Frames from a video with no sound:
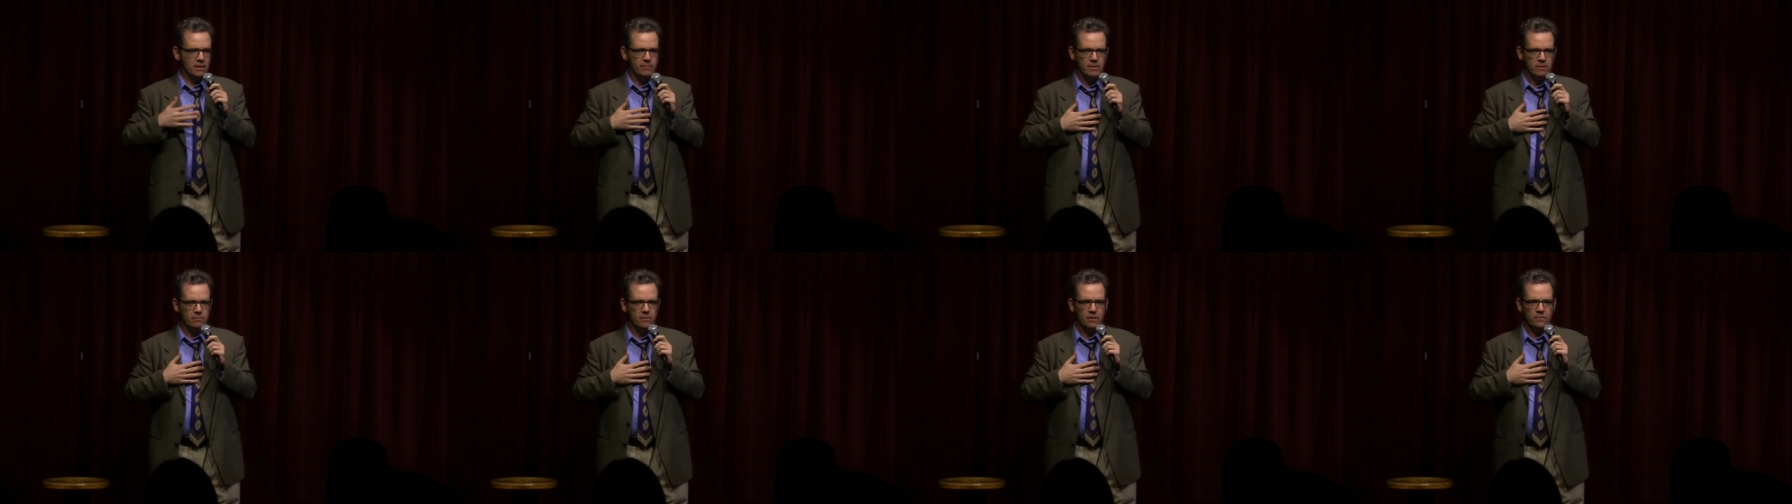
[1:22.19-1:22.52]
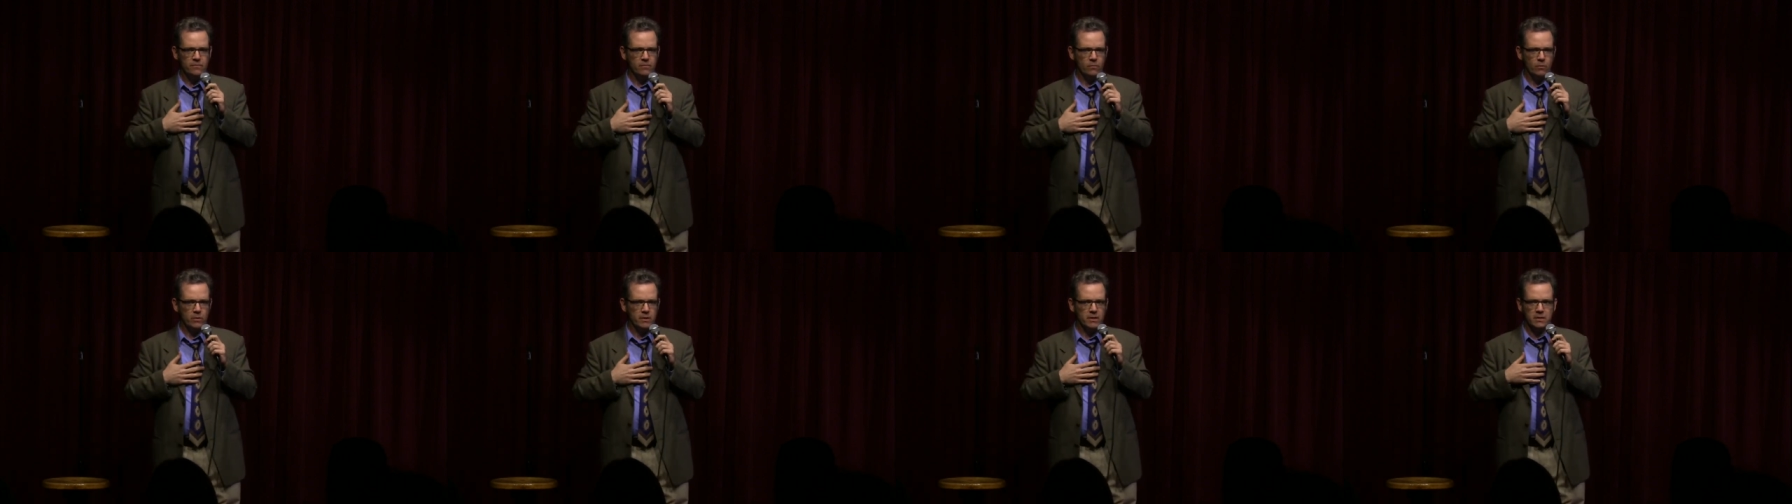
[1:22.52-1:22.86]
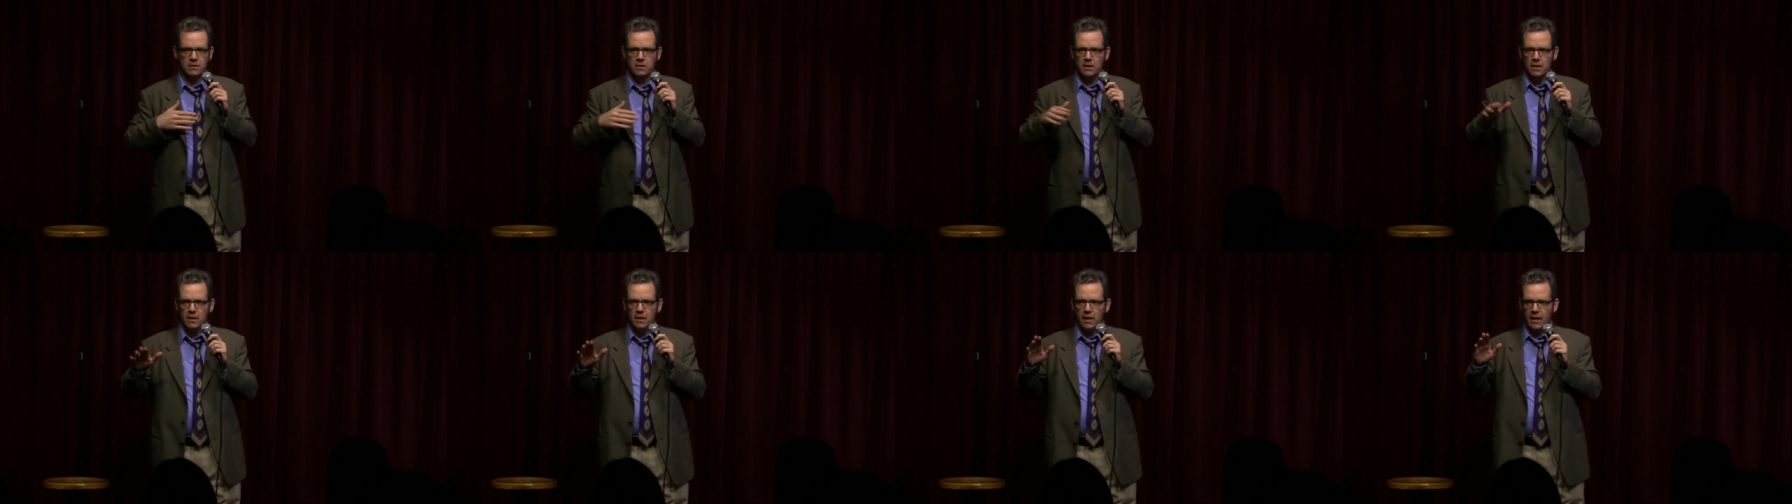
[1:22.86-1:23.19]
I'm in my
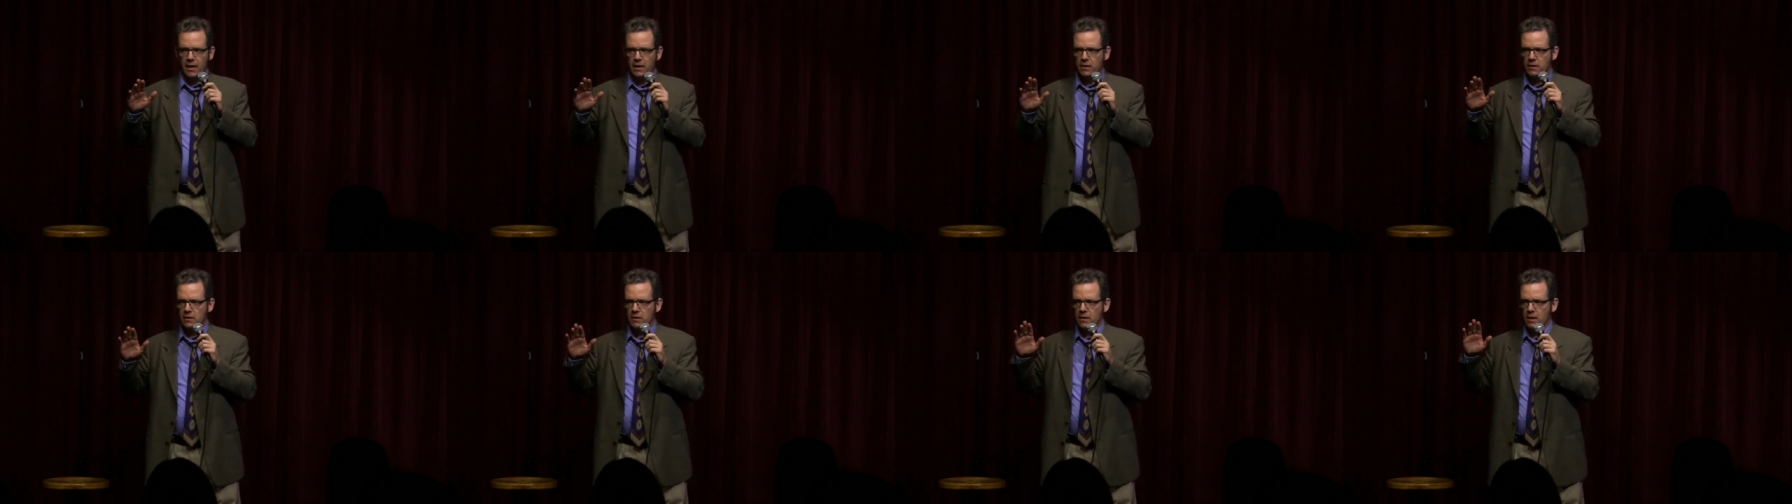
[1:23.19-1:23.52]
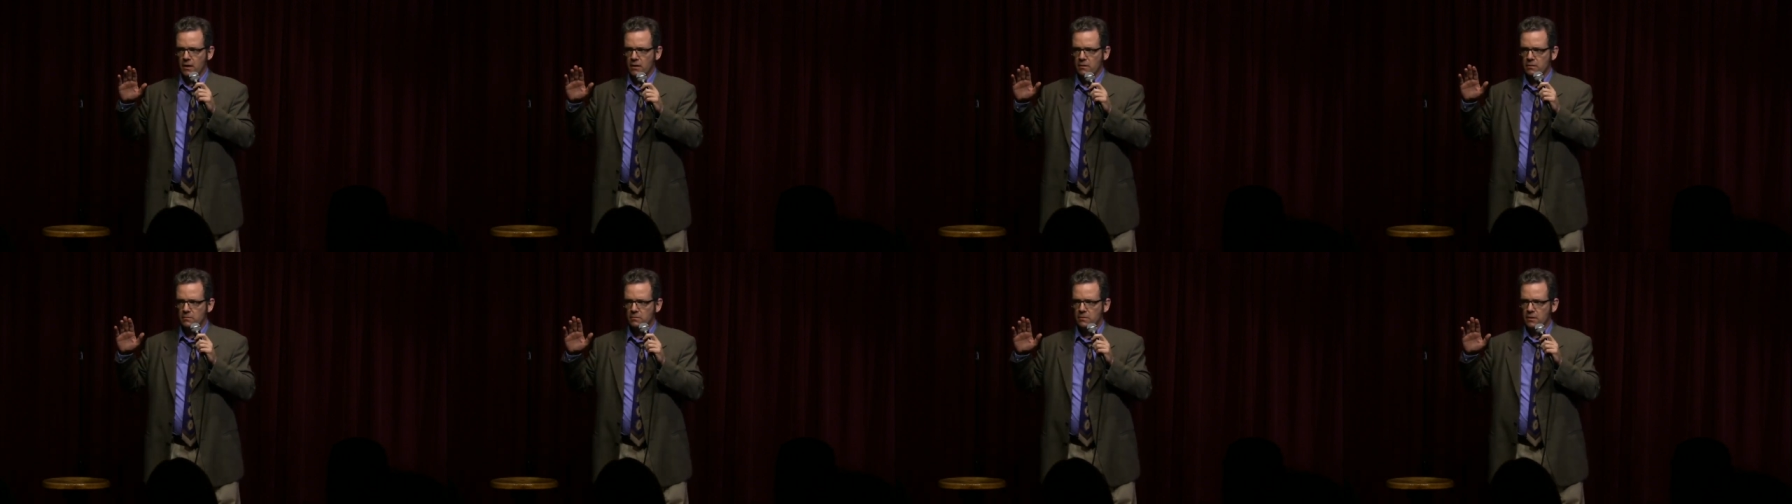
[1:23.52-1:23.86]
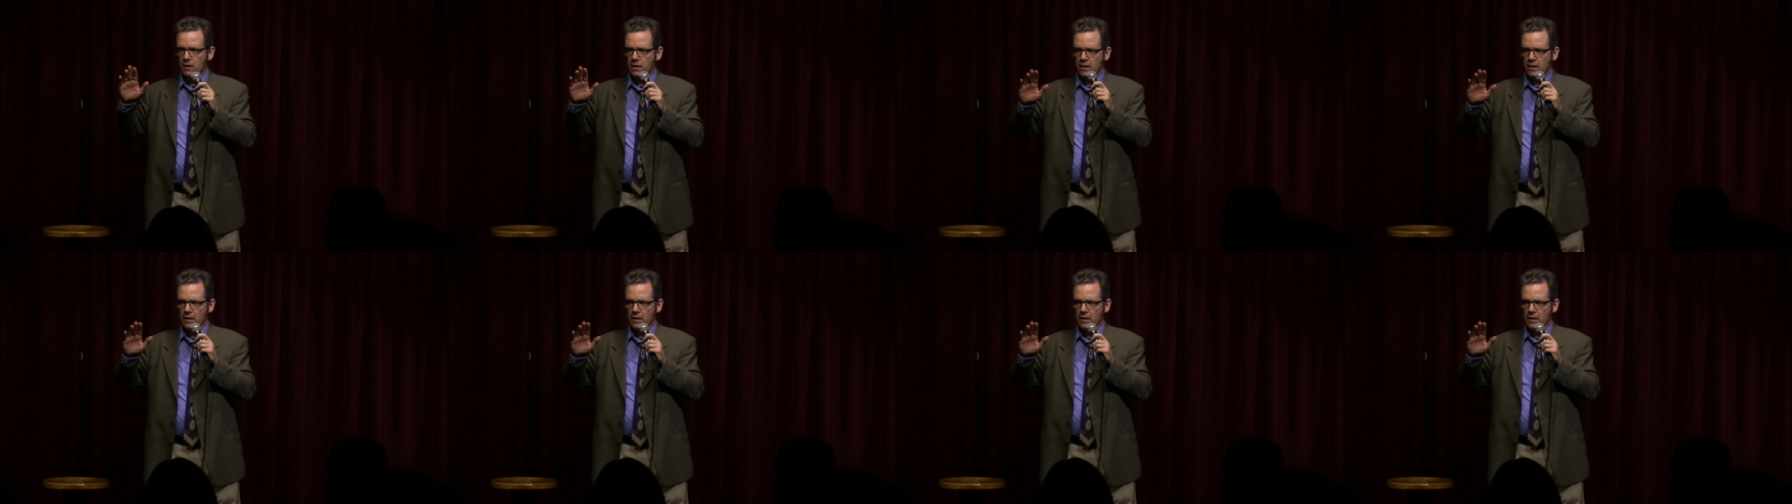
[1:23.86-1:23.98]
40s and uh,